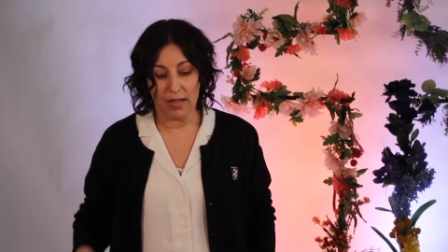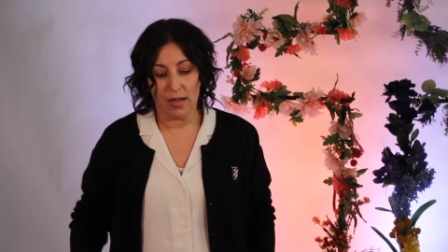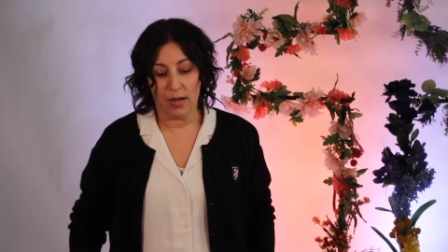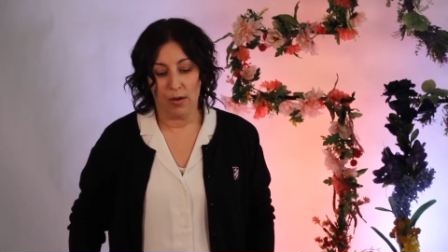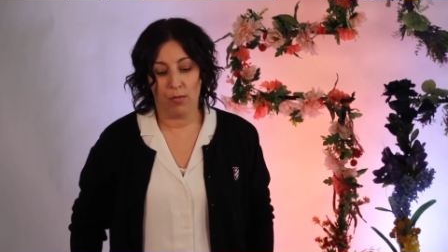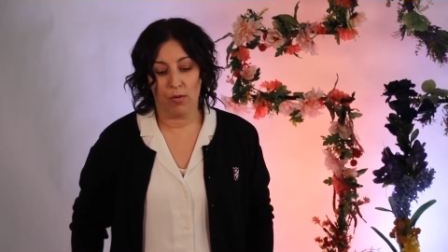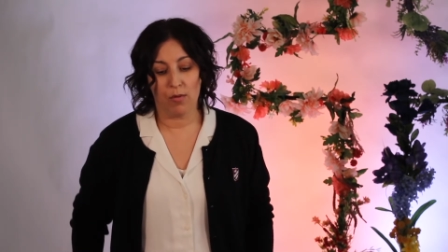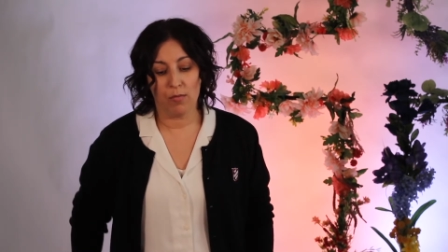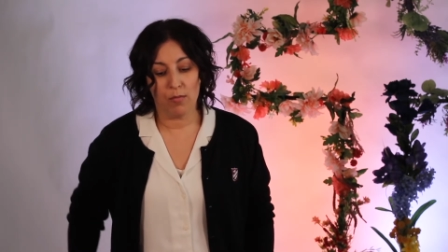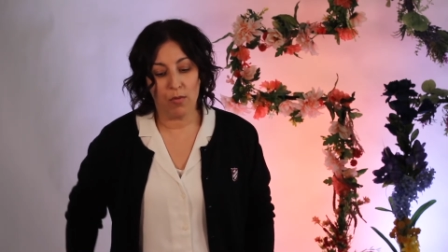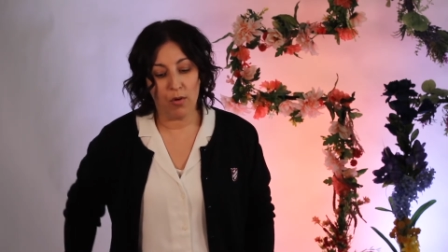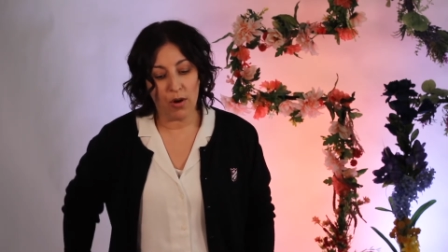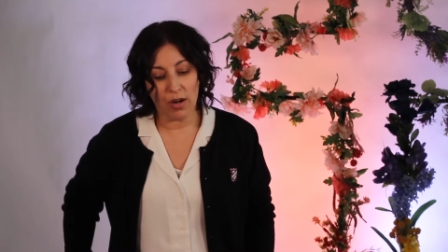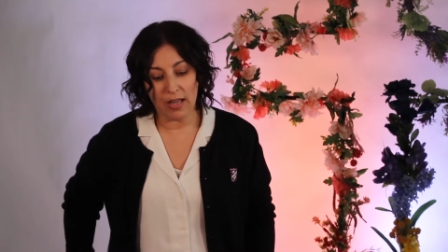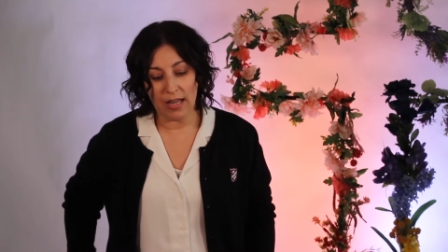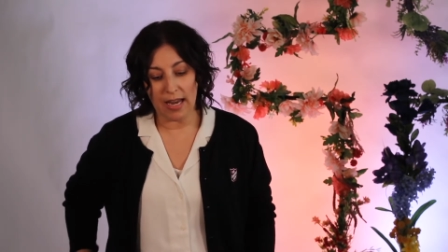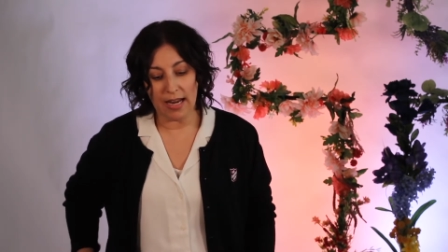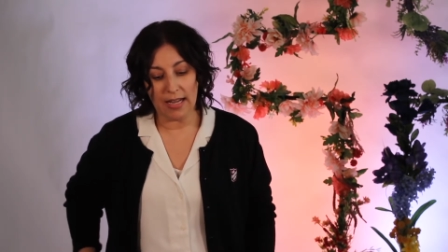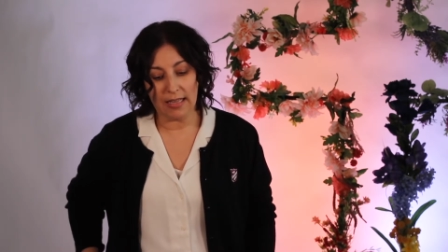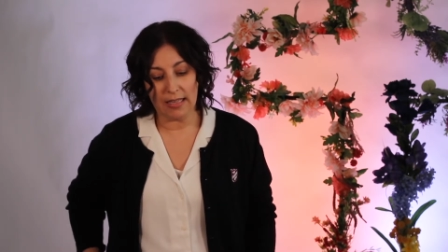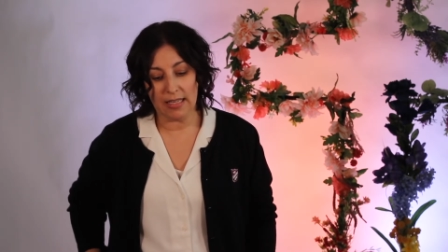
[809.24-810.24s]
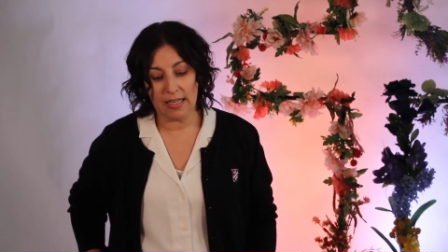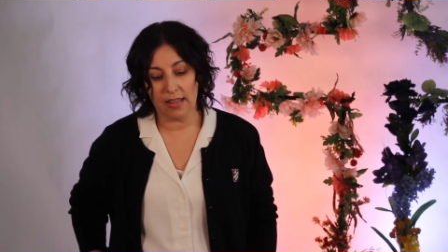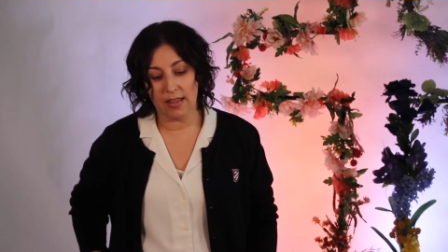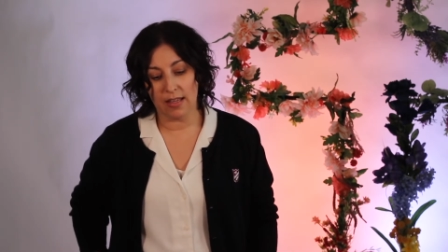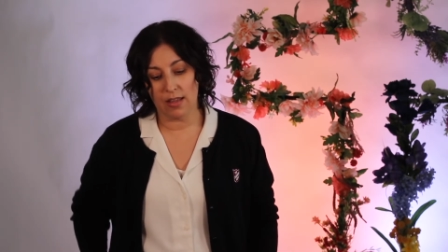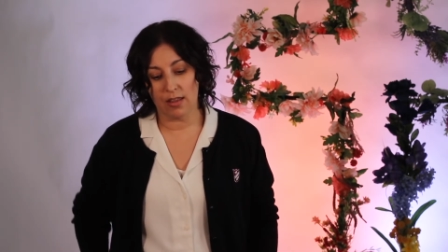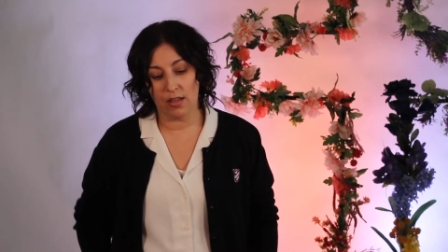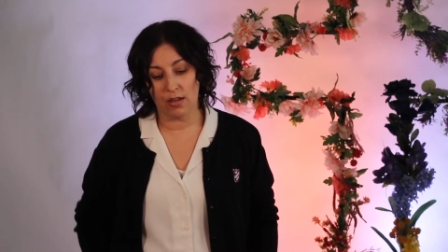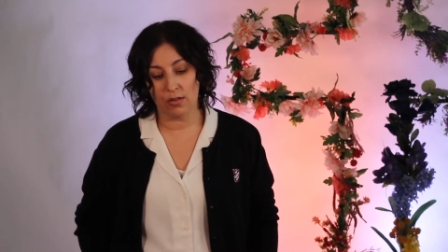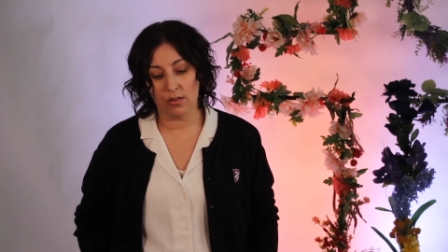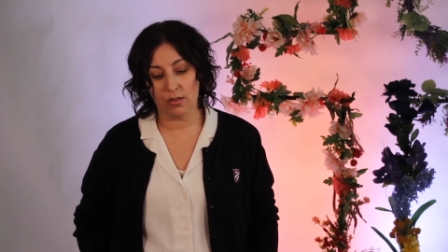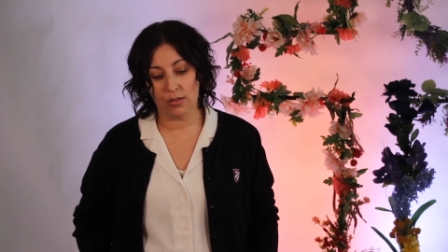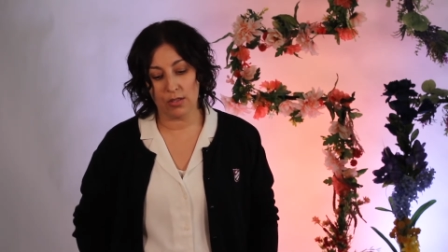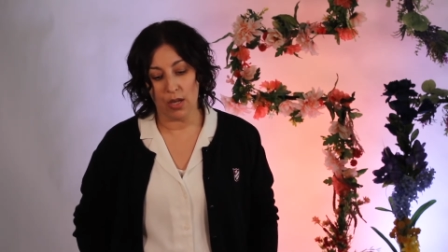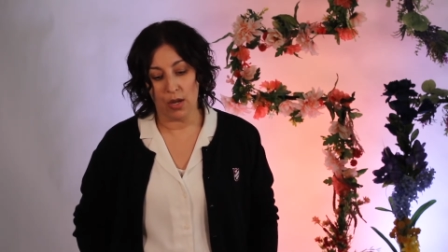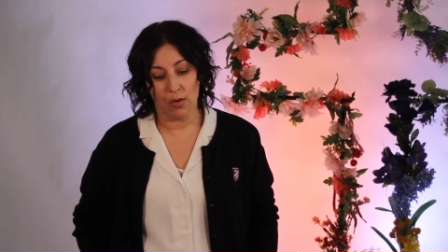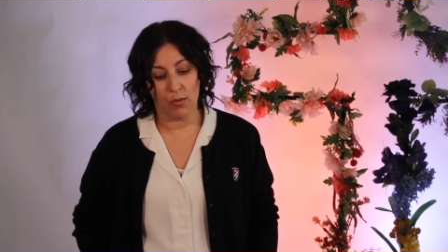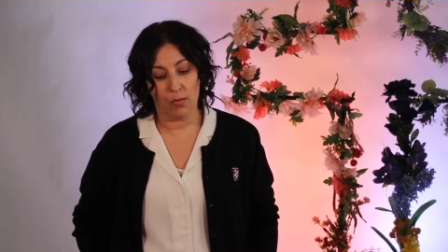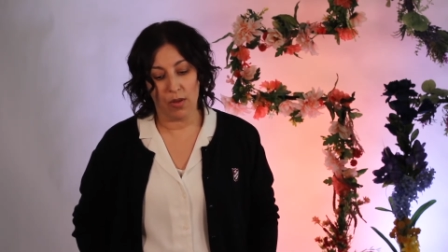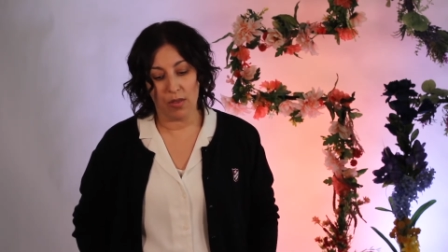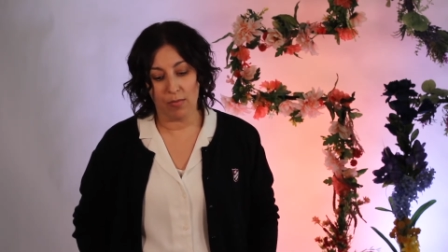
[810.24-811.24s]
were more likely than those
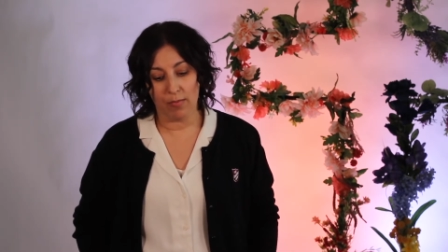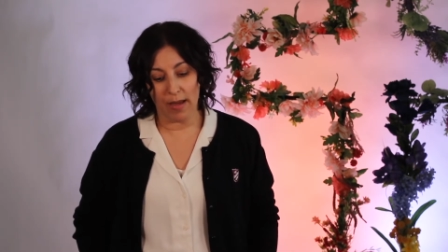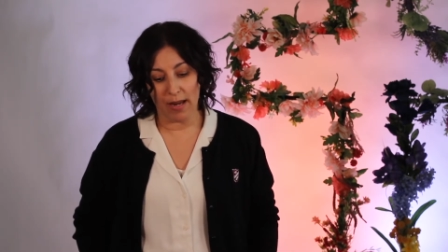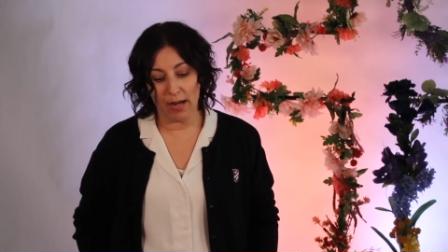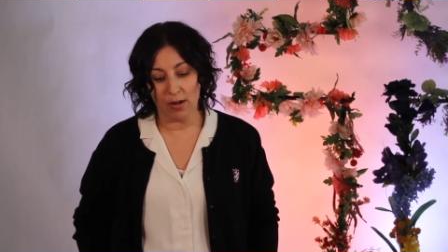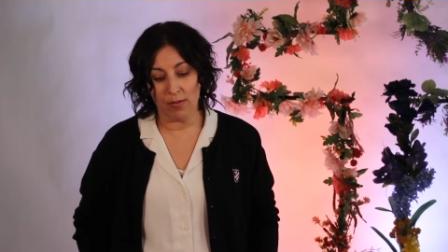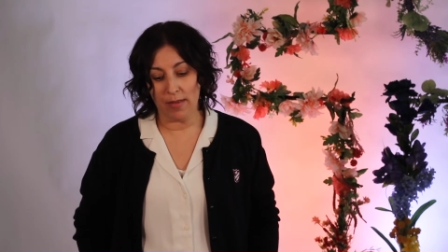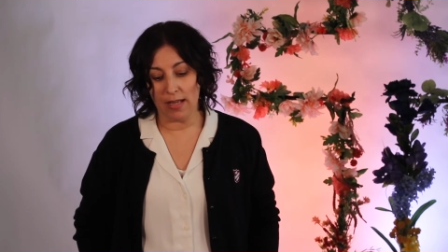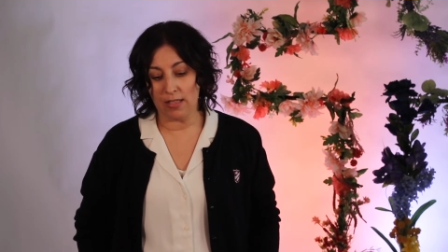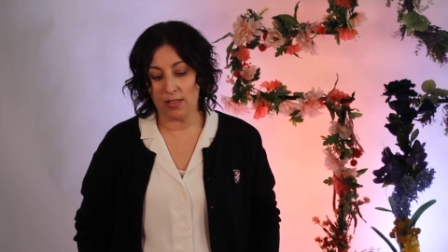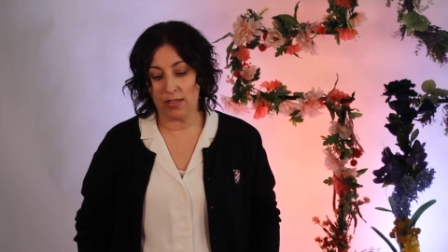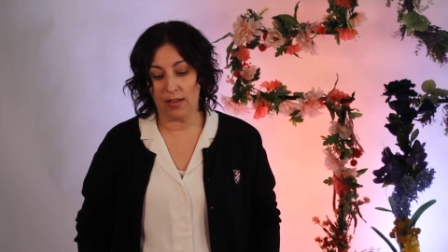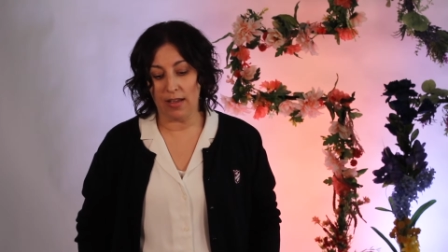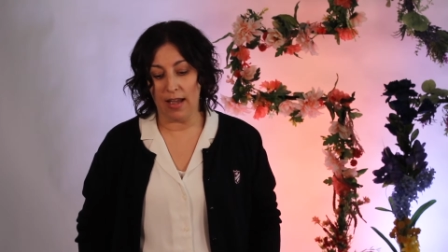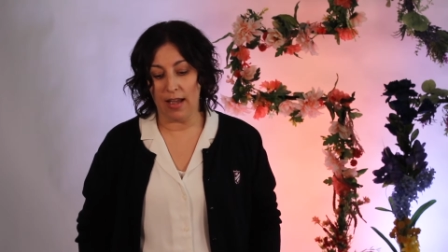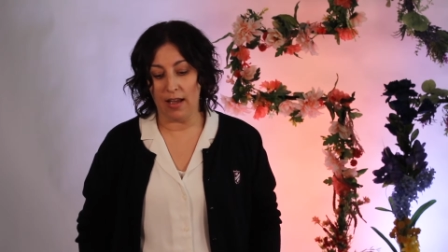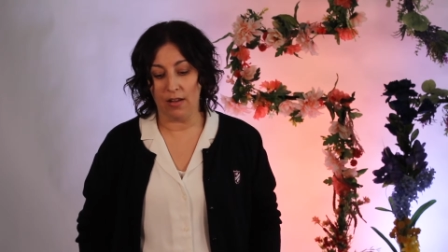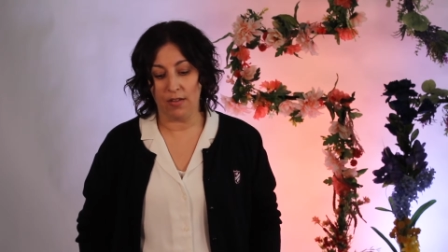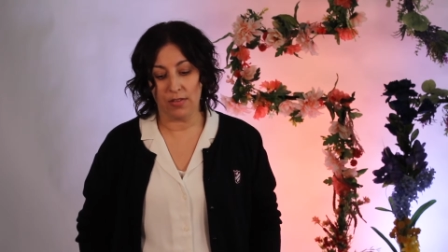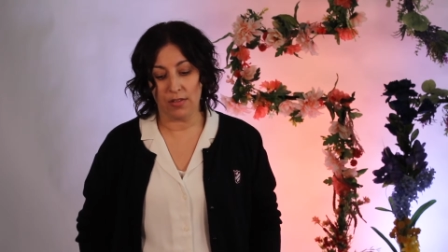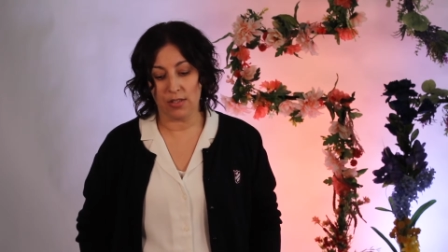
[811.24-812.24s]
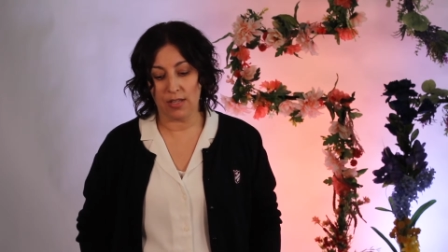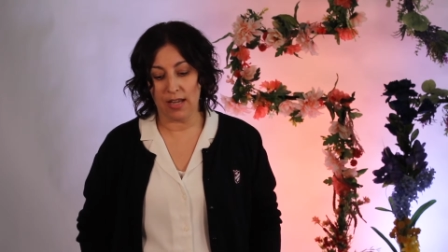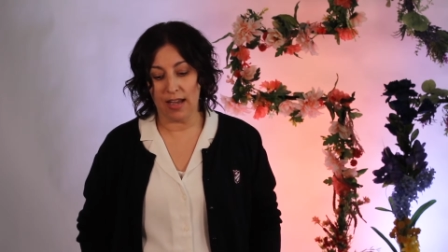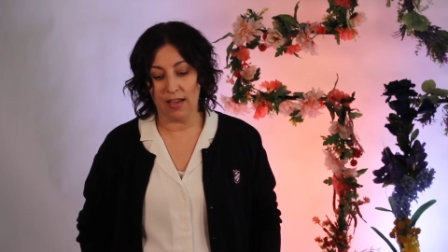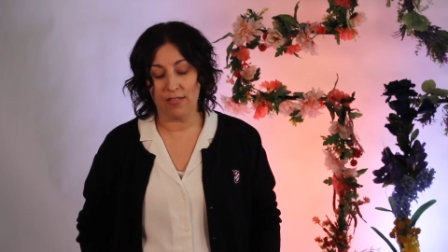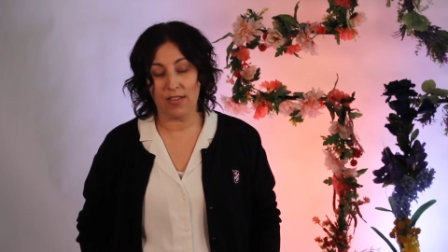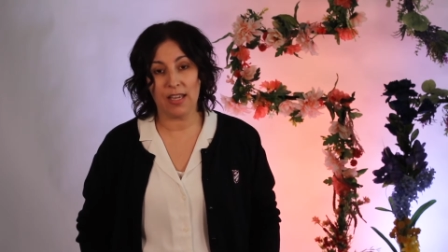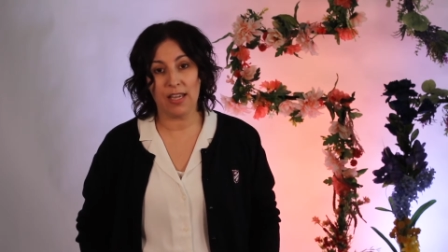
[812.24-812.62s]
with better mental health to have